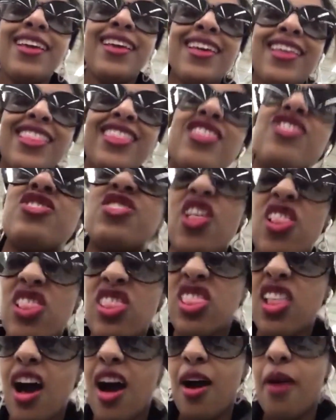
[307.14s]
there's a
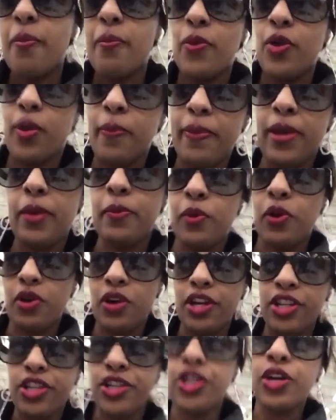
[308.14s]
lot more people,
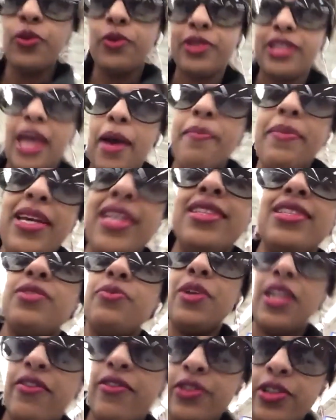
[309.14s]
and you know what that means.
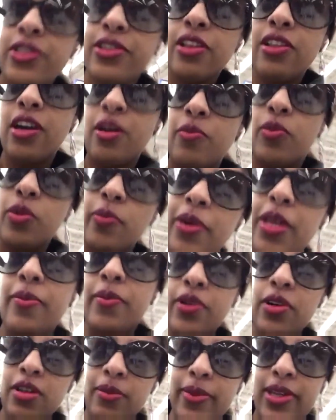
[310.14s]
Whenever there's a lot more people,
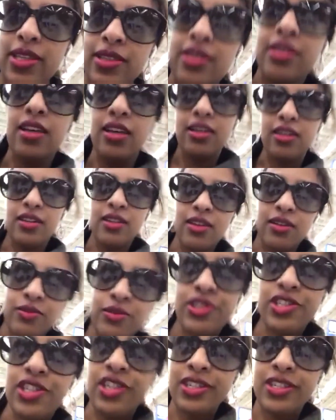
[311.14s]
it means, like, you know,
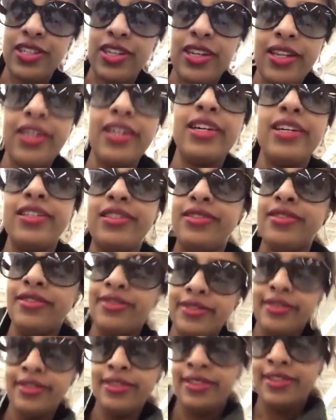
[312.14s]
shit is gonna get
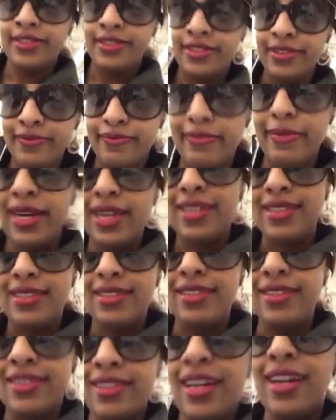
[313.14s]
messed,
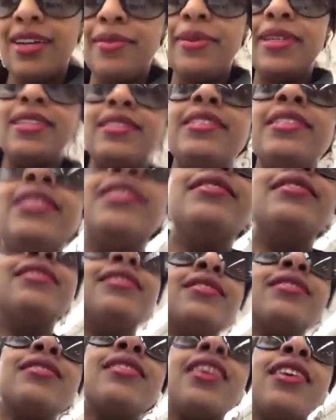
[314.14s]
you know what I mean?
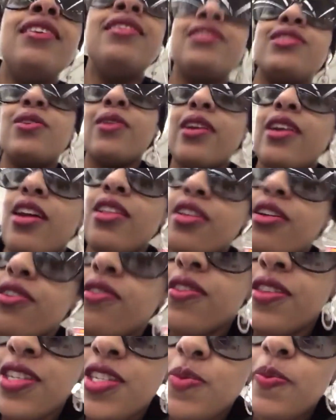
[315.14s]
So, like, a lot of
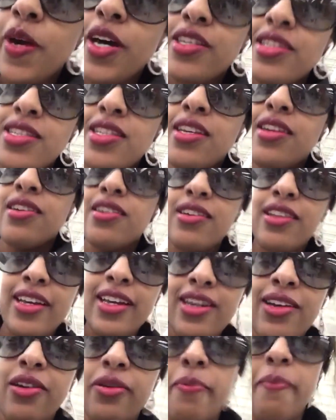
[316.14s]
the spots here, like,
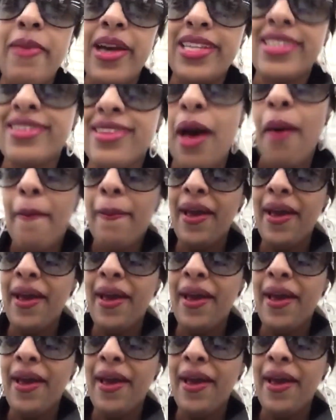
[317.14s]
are messed up.